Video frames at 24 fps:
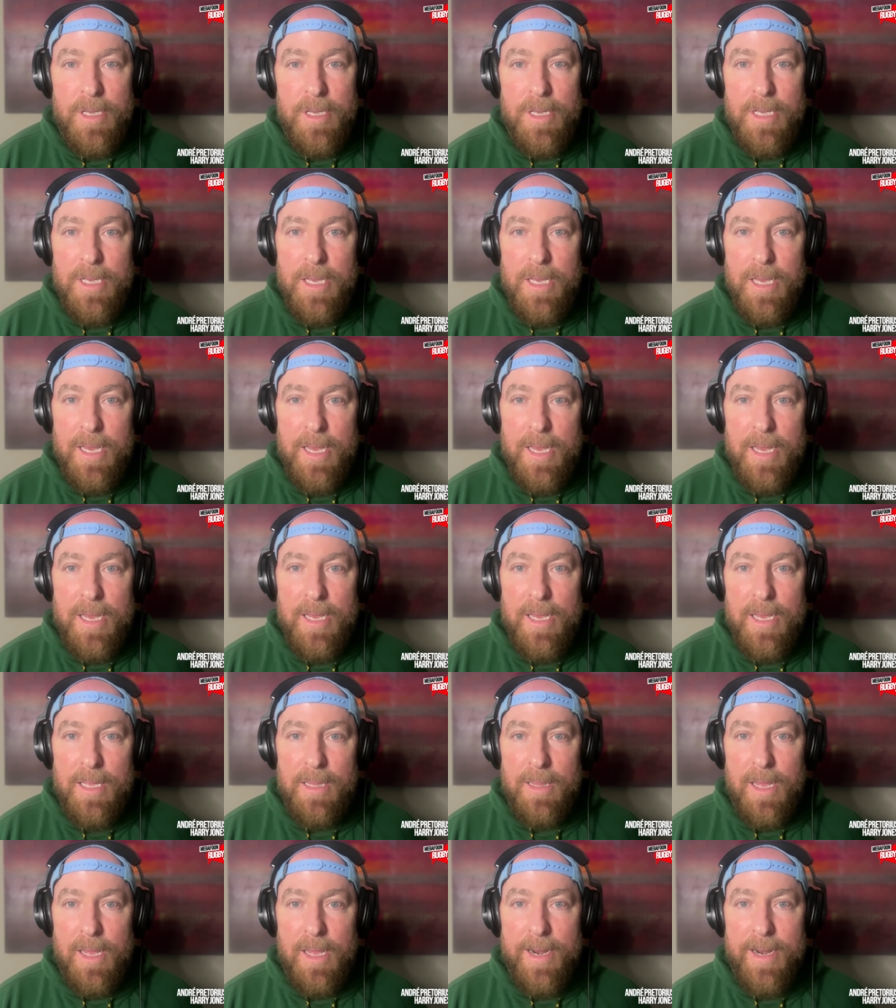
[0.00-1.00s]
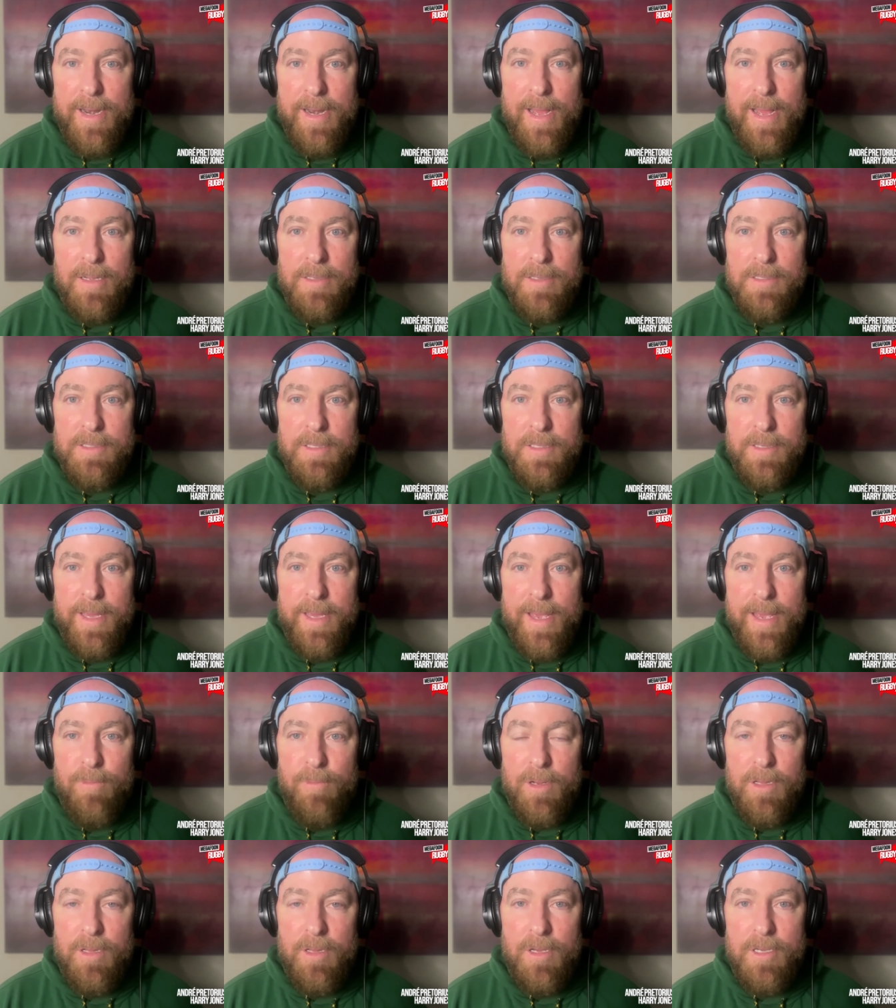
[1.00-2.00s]
a line-out, and they had
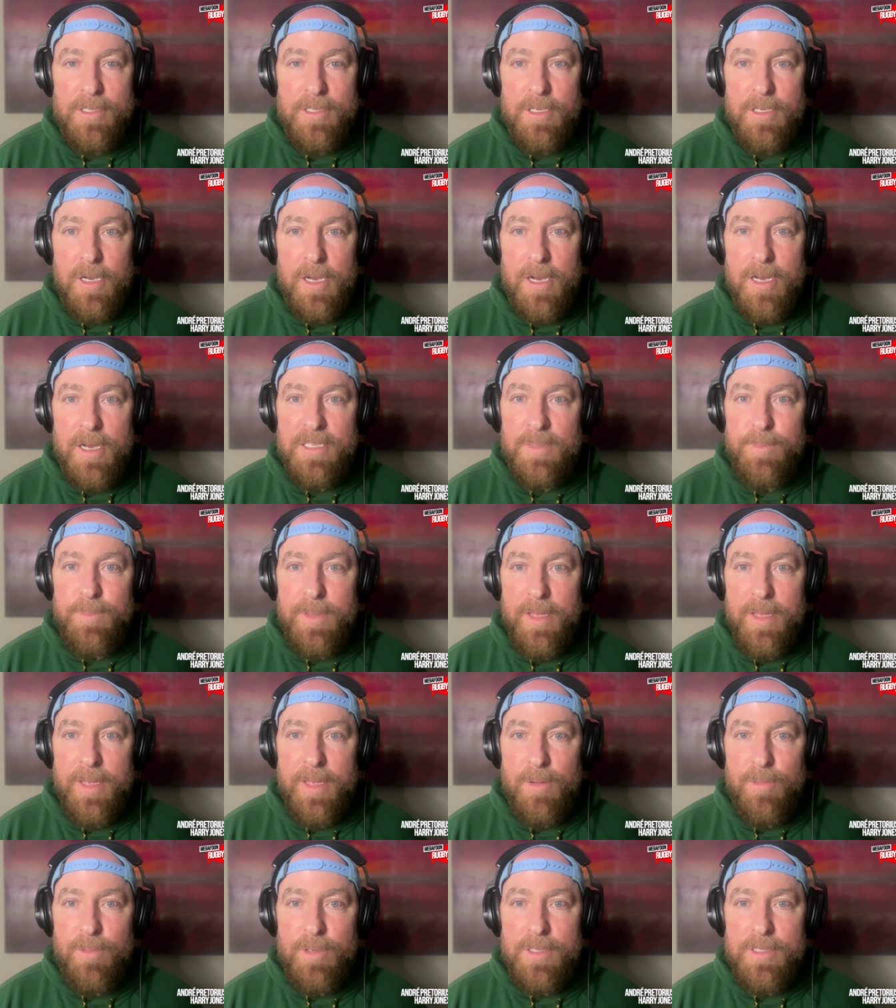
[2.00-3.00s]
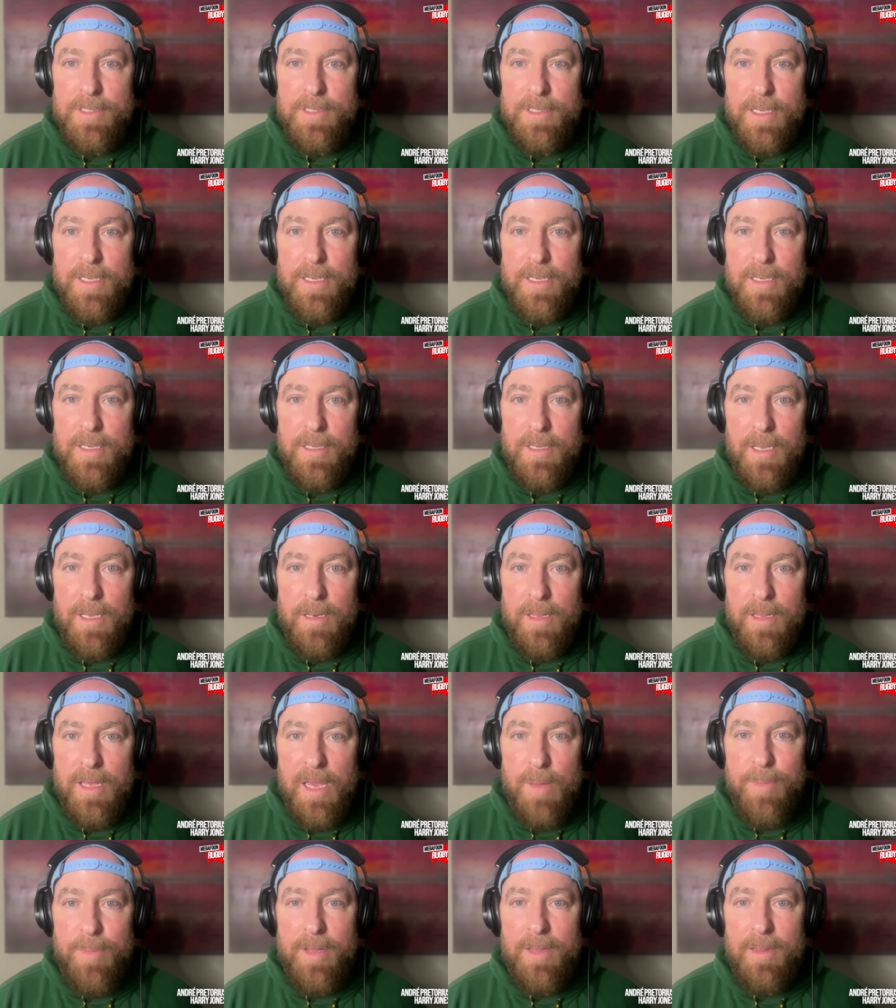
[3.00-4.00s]
one last gasp, and then it was
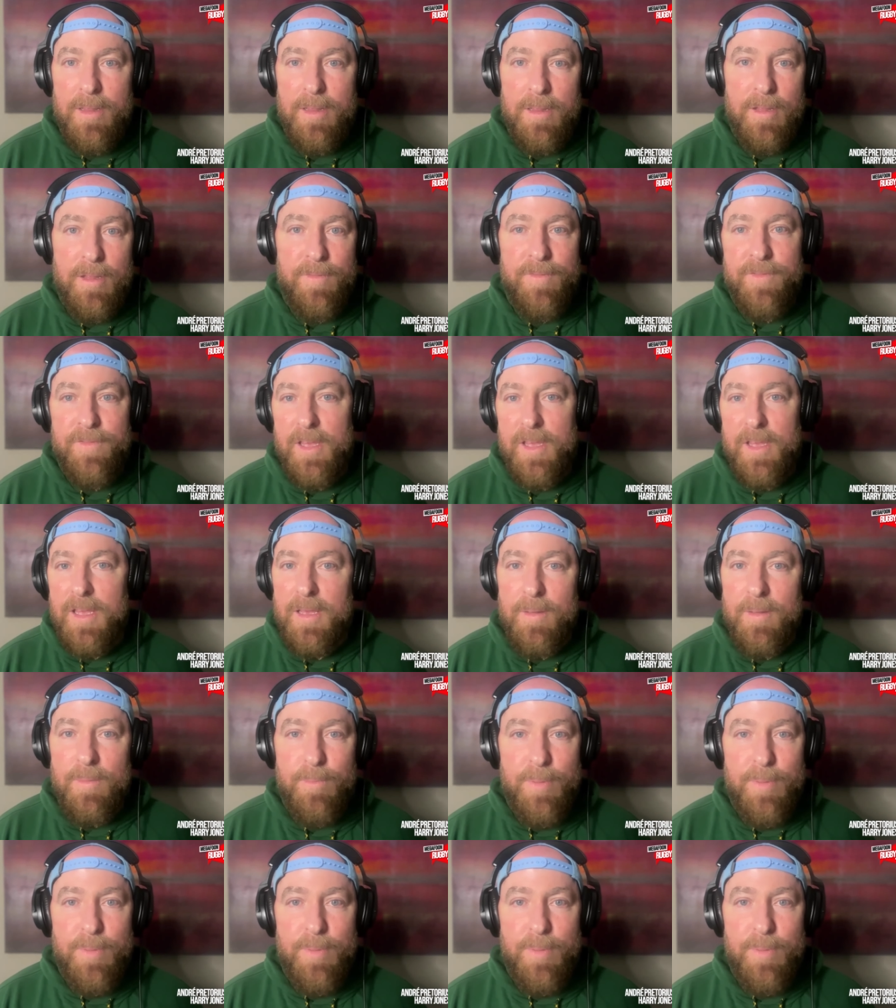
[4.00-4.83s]
Ibn lifting Peter